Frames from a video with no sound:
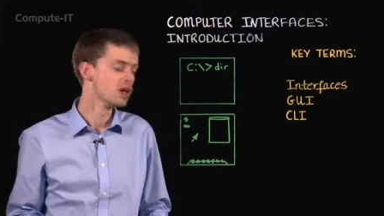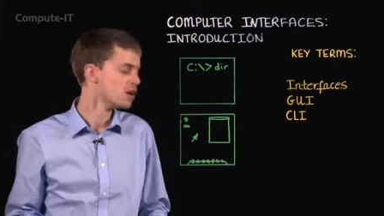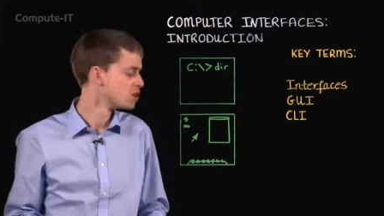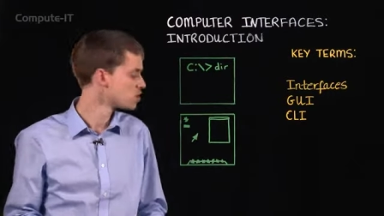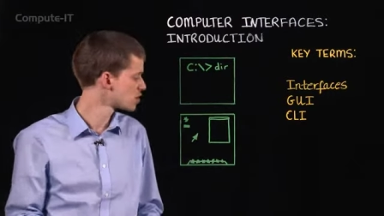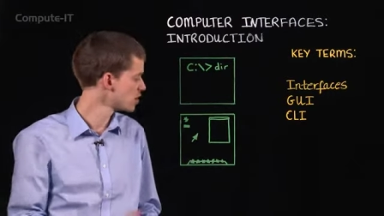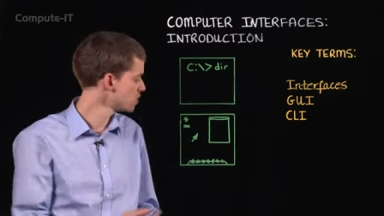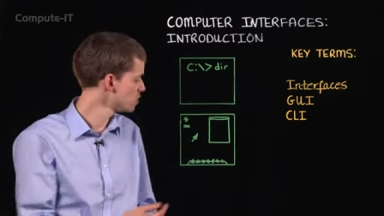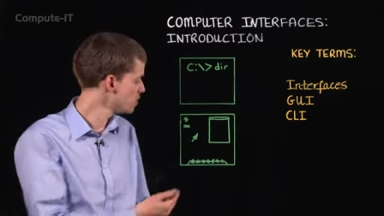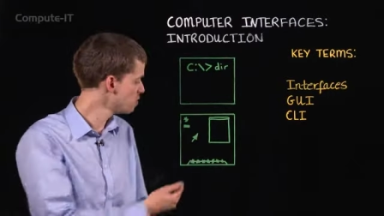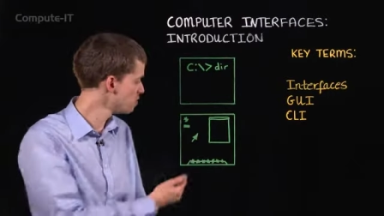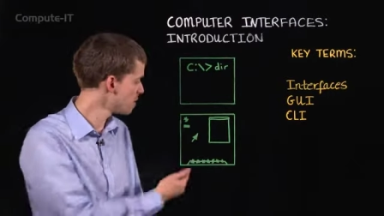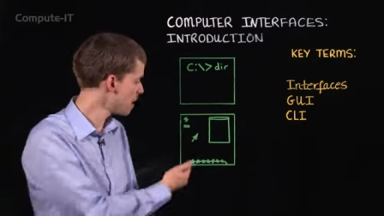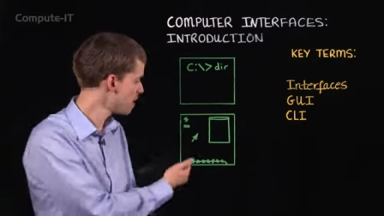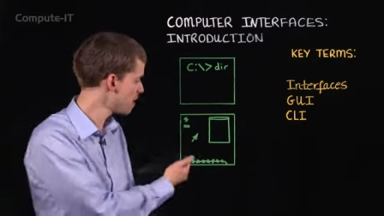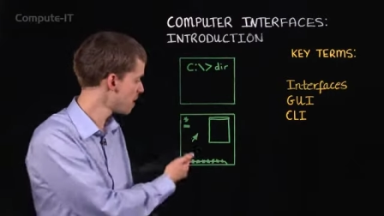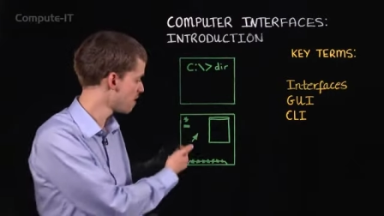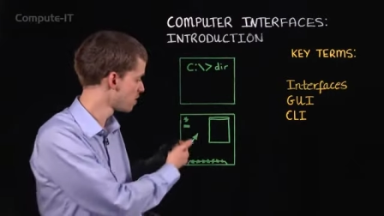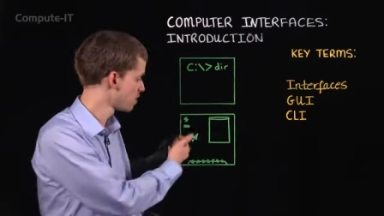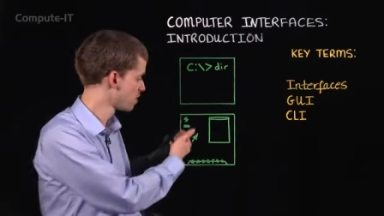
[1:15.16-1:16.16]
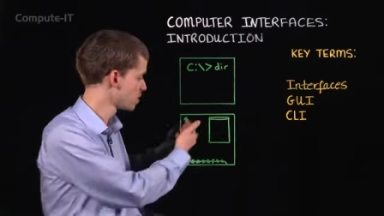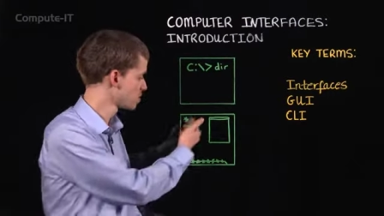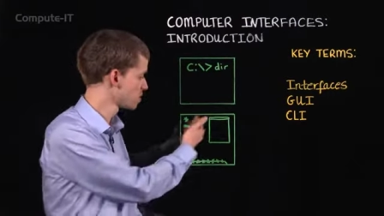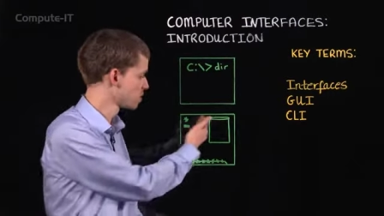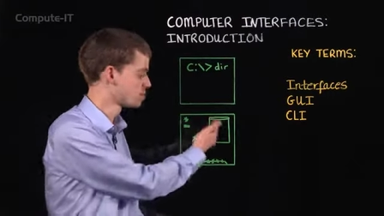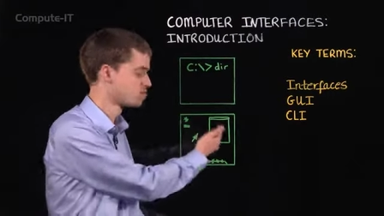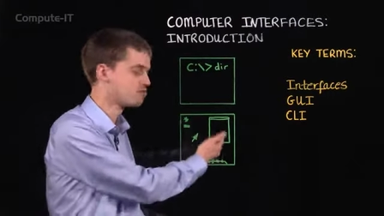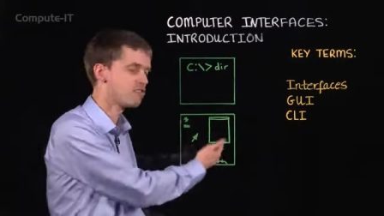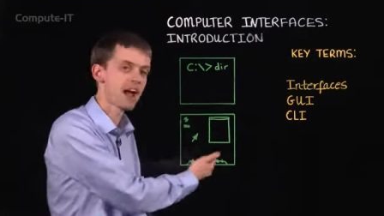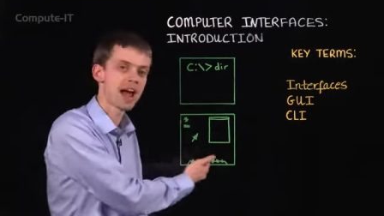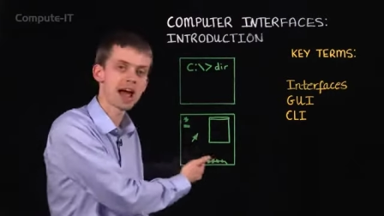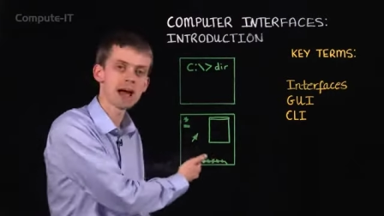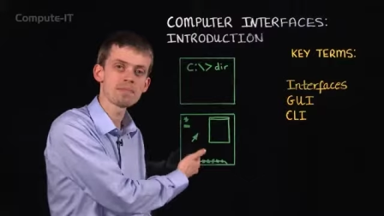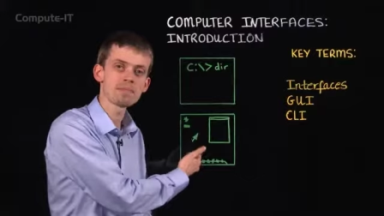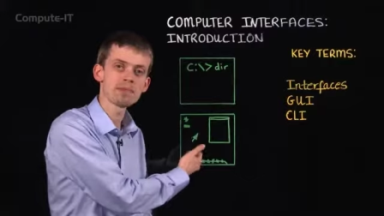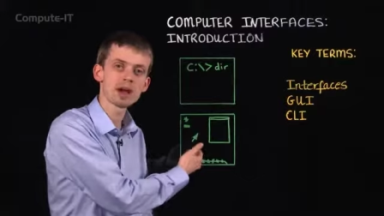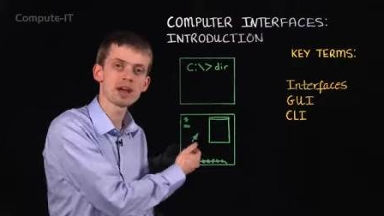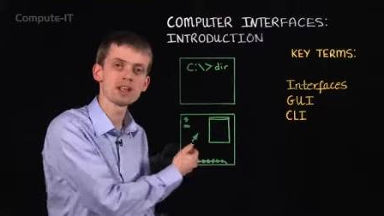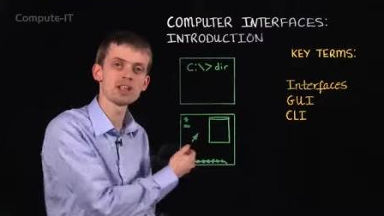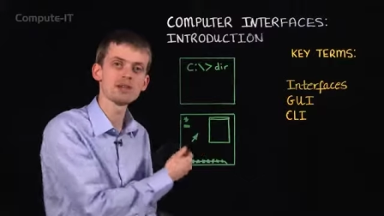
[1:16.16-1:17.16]
So you may have a lot of
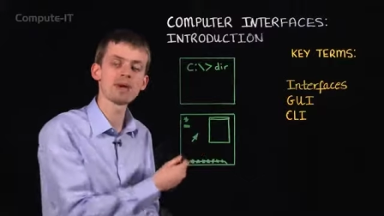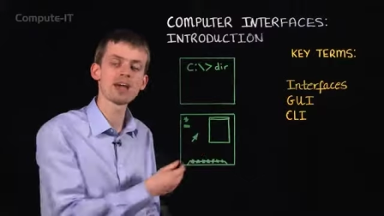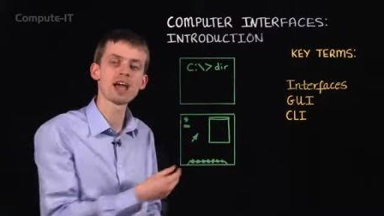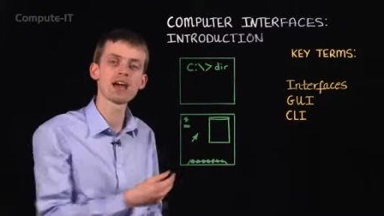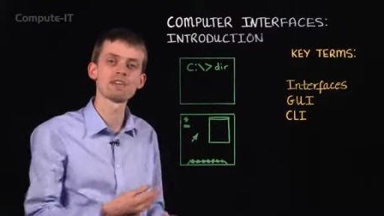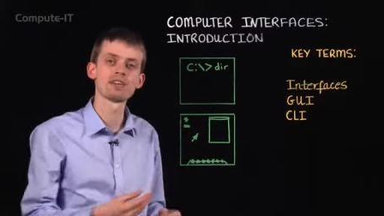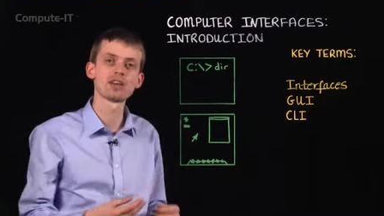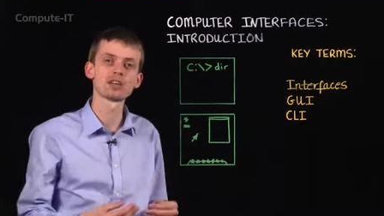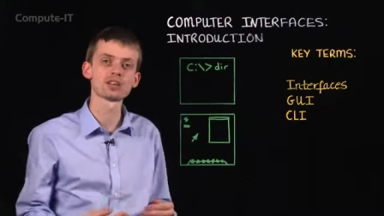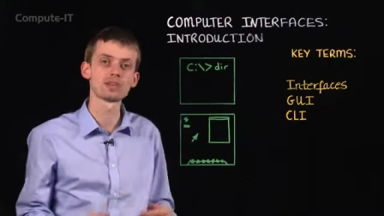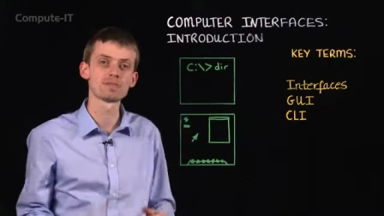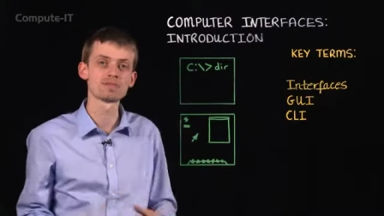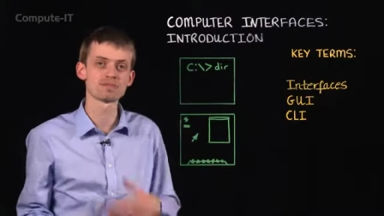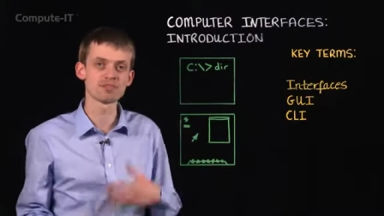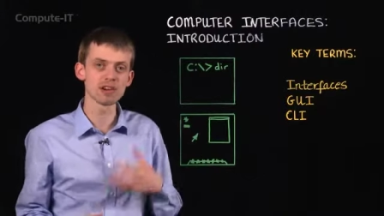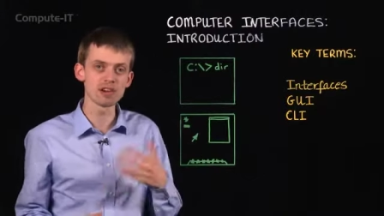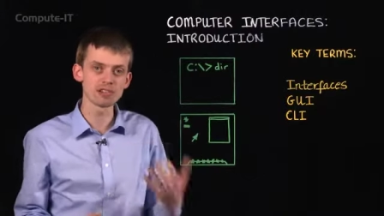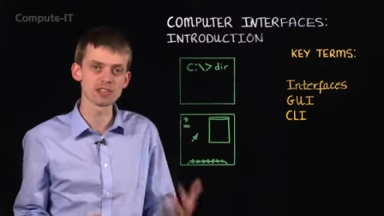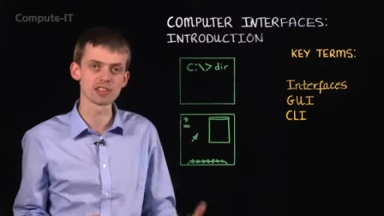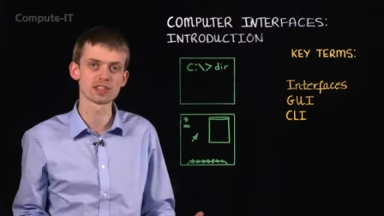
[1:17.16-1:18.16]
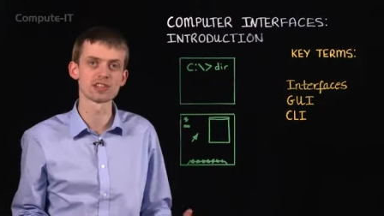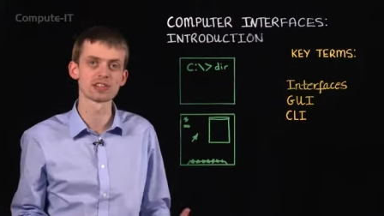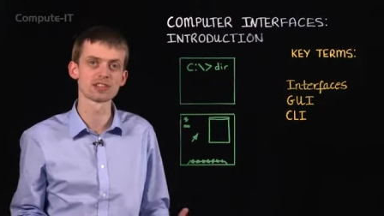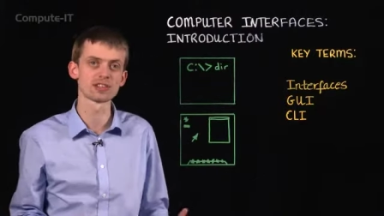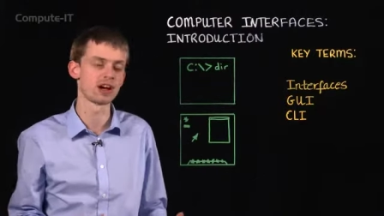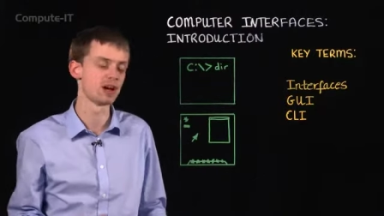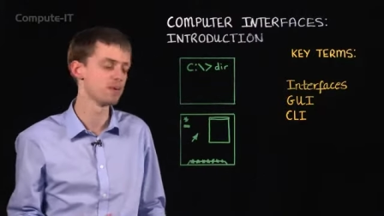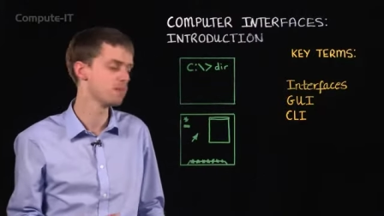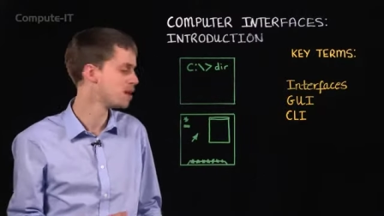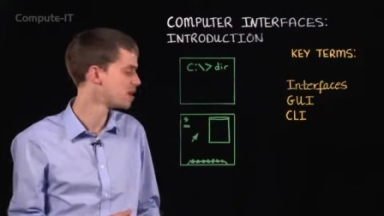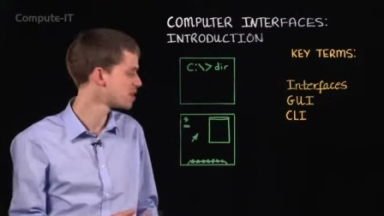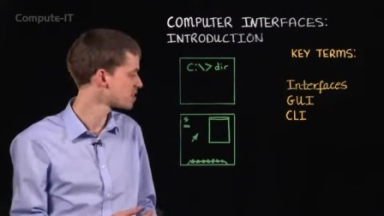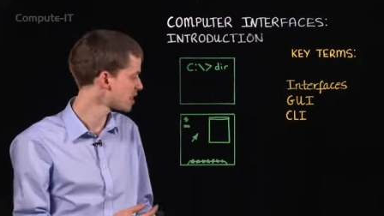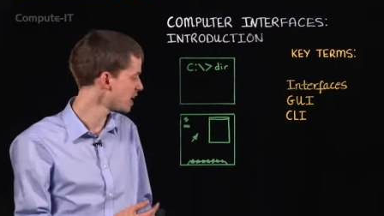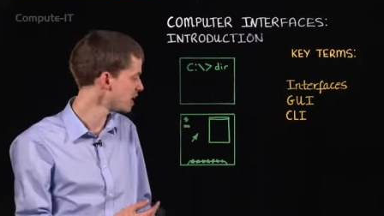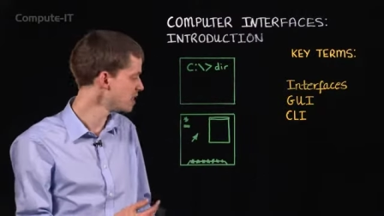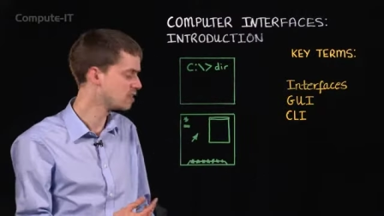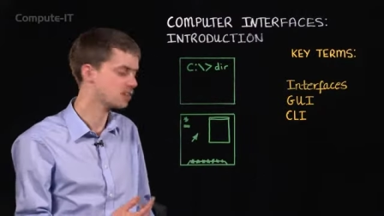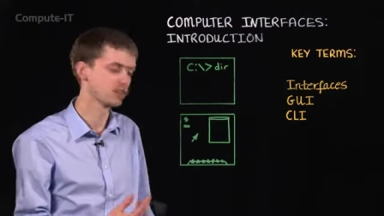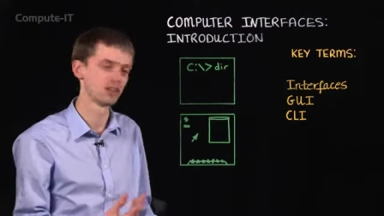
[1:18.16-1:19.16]
RAM and you may have a lot of processor time
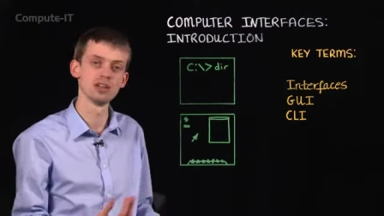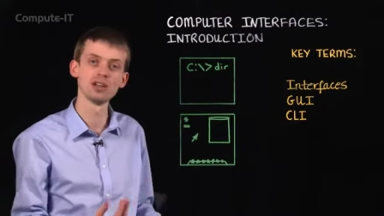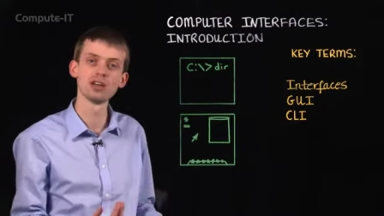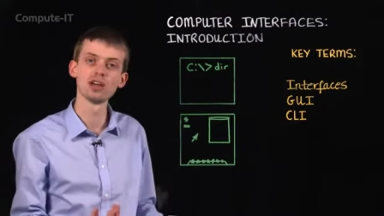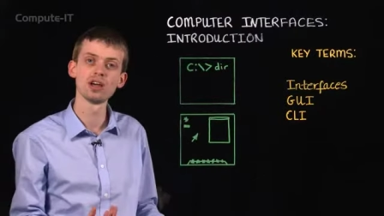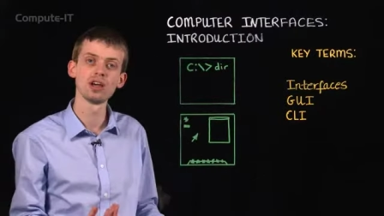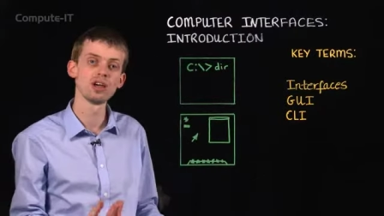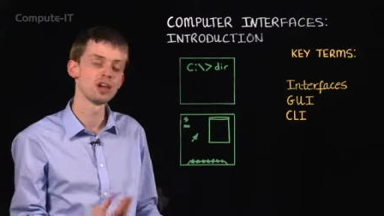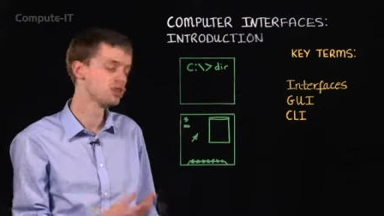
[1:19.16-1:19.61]
taken